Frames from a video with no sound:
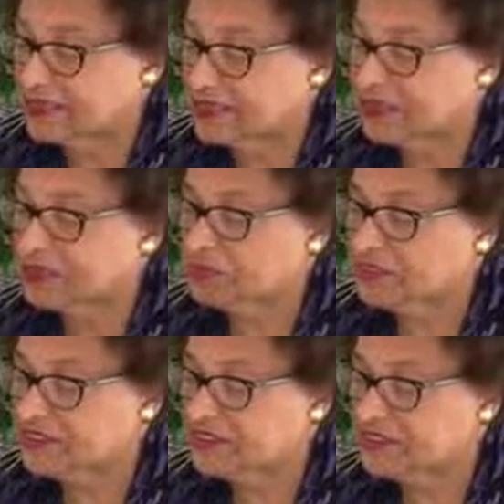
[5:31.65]
We
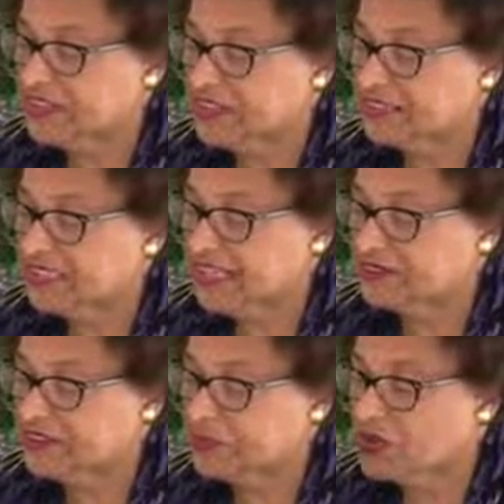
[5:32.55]
express divine
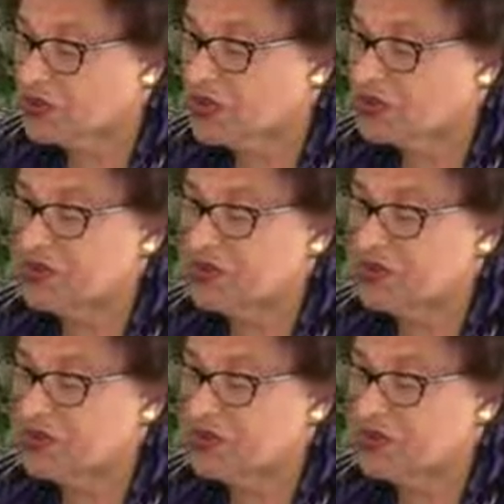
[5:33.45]
life in all